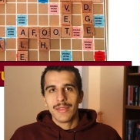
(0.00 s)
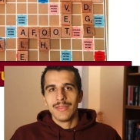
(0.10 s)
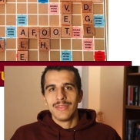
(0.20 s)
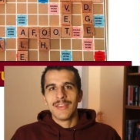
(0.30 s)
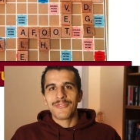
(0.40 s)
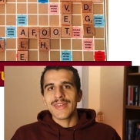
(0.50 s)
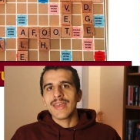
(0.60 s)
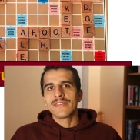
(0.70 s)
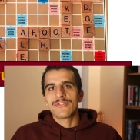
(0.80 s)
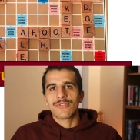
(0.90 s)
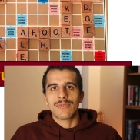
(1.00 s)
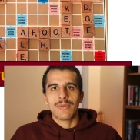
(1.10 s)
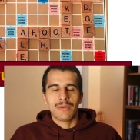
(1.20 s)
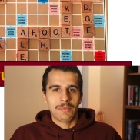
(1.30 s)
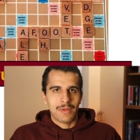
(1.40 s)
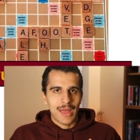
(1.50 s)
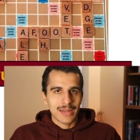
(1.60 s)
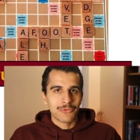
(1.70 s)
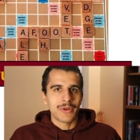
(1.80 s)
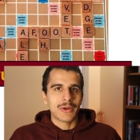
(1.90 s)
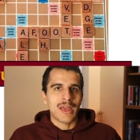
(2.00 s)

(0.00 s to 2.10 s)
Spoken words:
The thing is, electronic